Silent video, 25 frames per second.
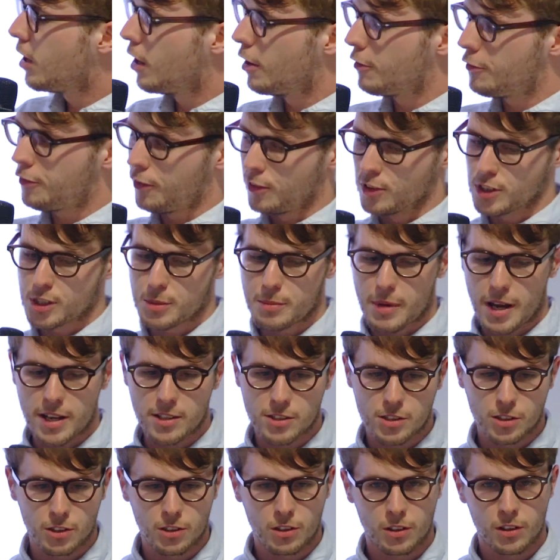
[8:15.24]
a
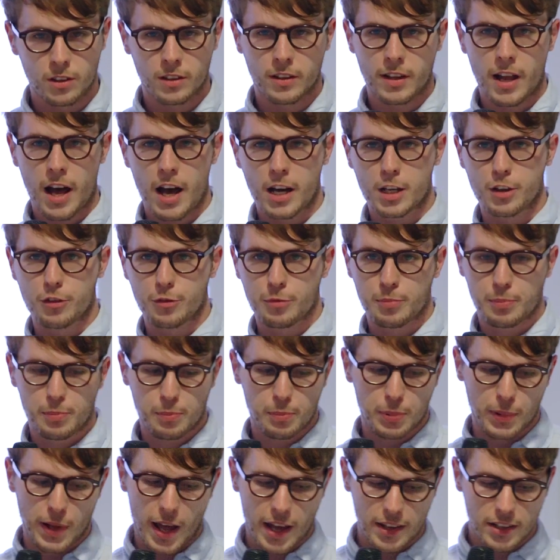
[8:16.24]
fundamental lack of
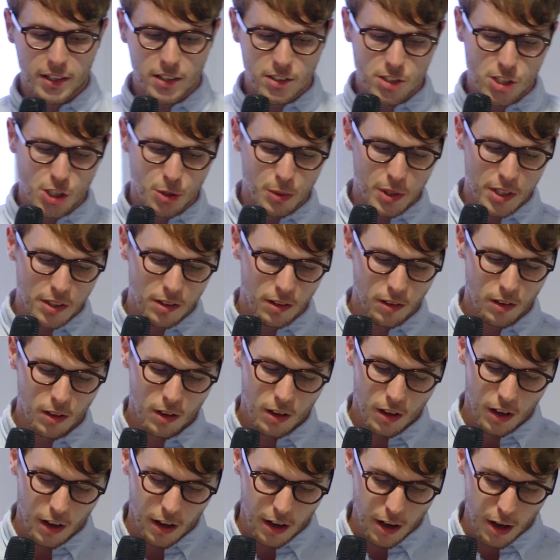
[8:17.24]
planning to it,
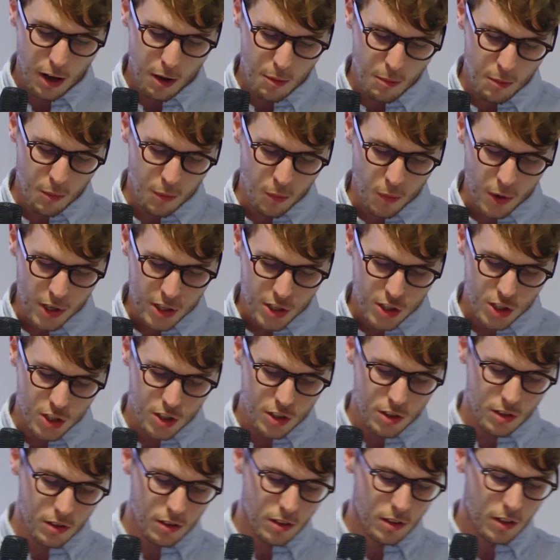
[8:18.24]

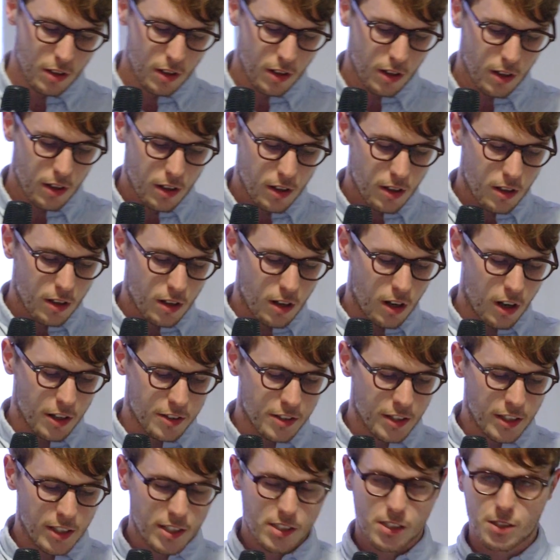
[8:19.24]
which I
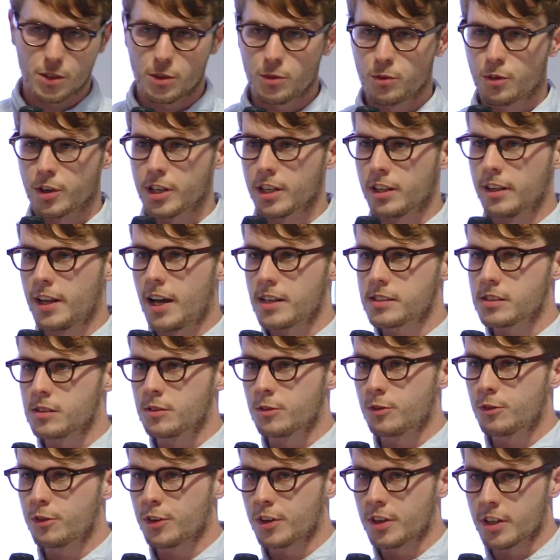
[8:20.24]
think is a real
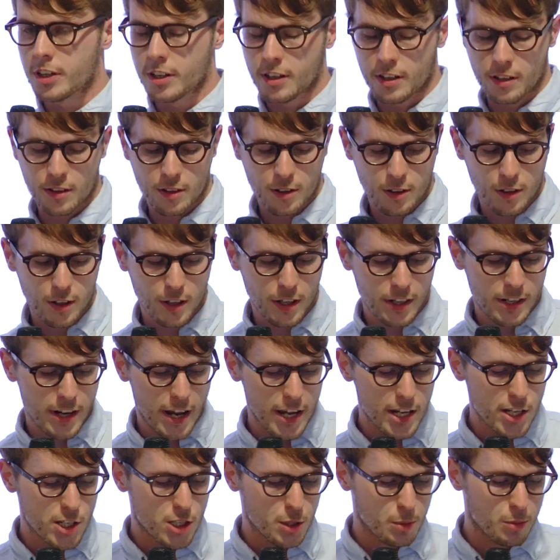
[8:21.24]
lesson for an
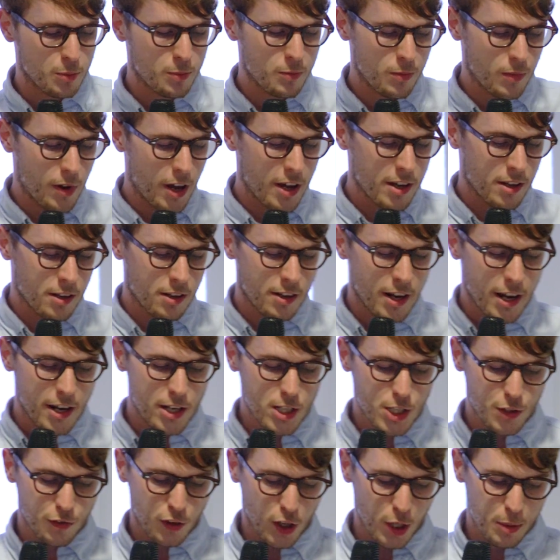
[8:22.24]
age of
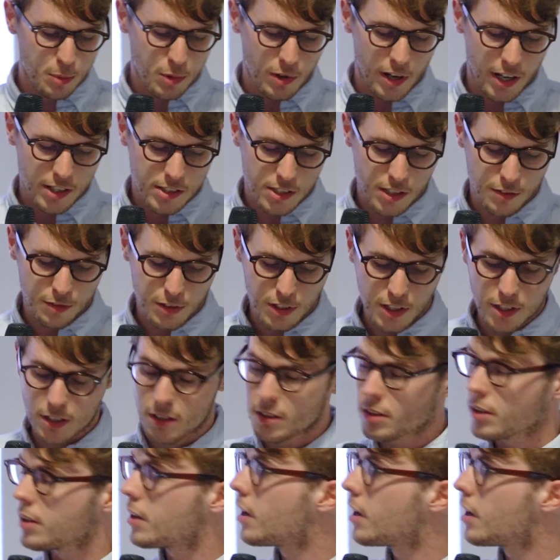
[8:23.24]
hyperactivity,